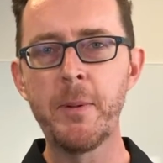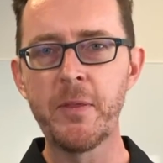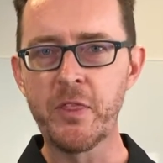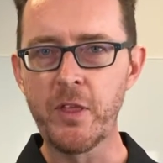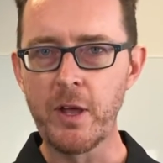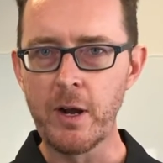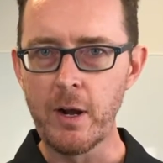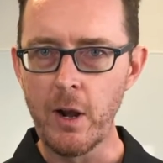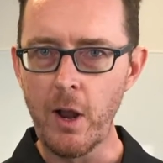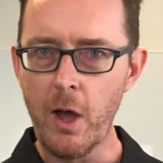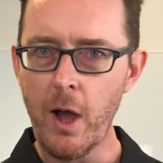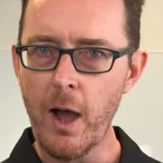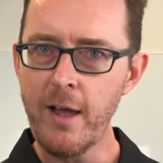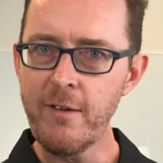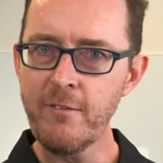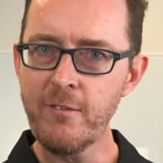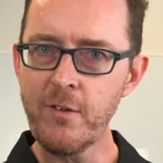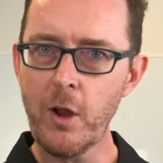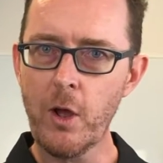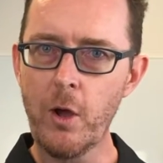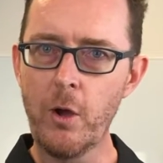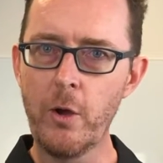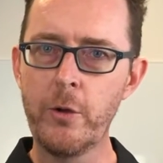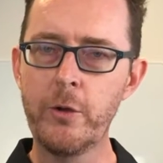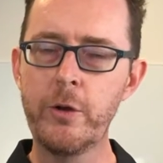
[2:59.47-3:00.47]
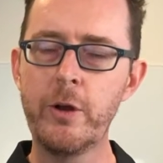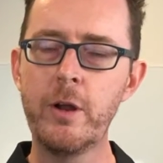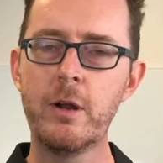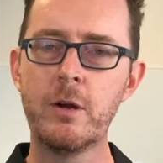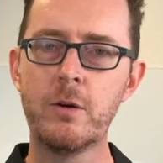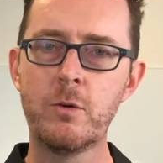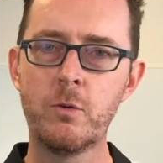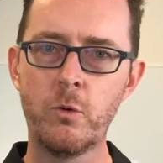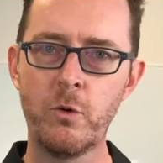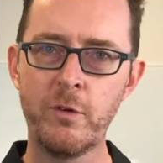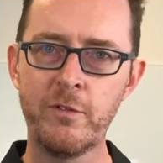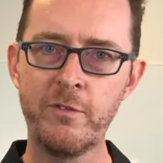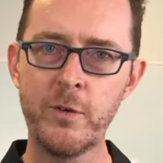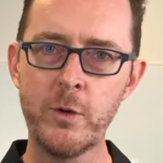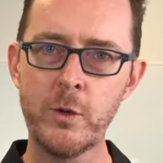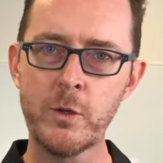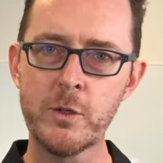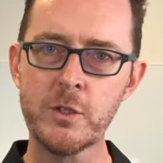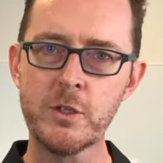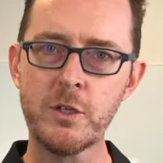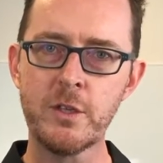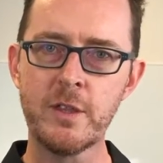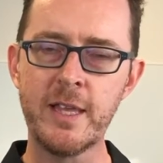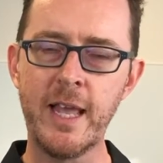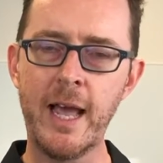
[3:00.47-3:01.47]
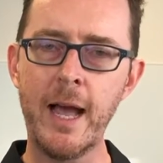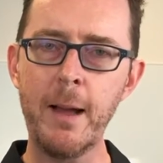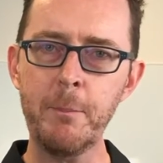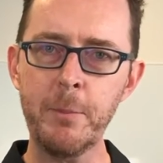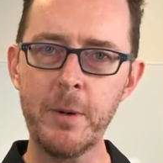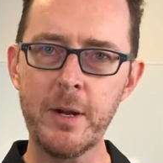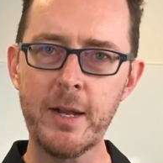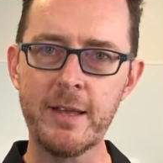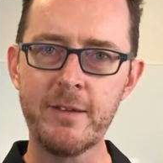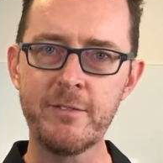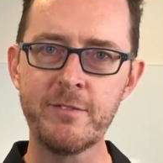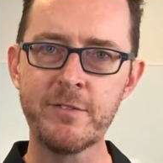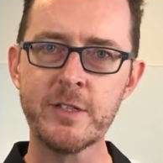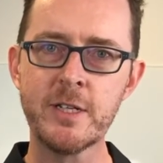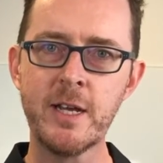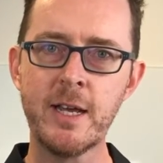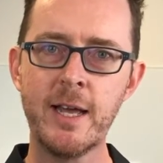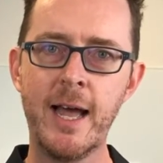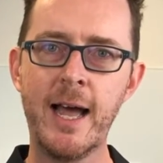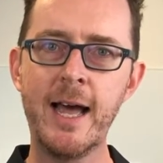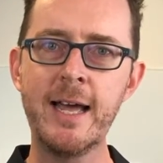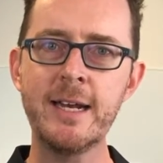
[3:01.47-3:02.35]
but the live load refers to the uplift